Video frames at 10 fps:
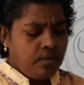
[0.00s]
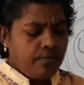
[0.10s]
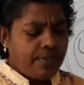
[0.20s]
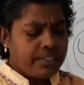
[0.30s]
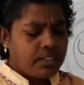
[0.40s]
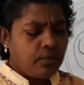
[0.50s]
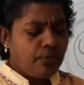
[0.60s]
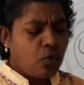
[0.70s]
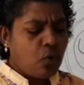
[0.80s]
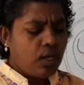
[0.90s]
first
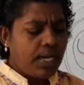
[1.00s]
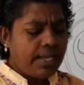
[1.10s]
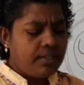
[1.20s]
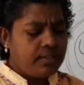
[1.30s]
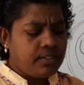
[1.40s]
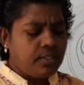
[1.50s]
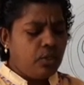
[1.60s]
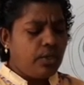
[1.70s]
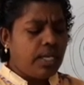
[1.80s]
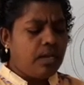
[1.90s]
4 lines
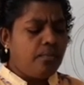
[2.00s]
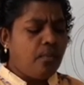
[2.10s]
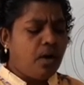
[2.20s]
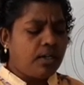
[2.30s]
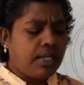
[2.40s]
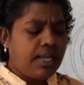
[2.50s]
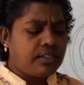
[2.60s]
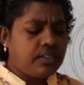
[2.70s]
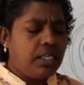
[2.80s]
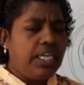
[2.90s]
you can mark
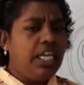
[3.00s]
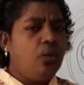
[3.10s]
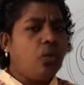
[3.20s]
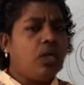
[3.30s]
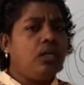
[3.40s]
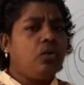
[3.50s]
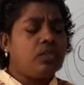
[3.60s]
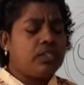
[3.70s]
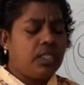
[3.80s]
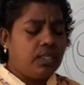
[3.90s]
as E1
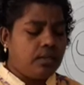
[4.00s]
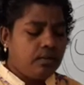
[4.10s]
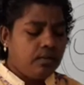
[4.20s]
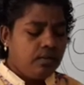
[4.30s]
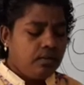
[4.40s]
question.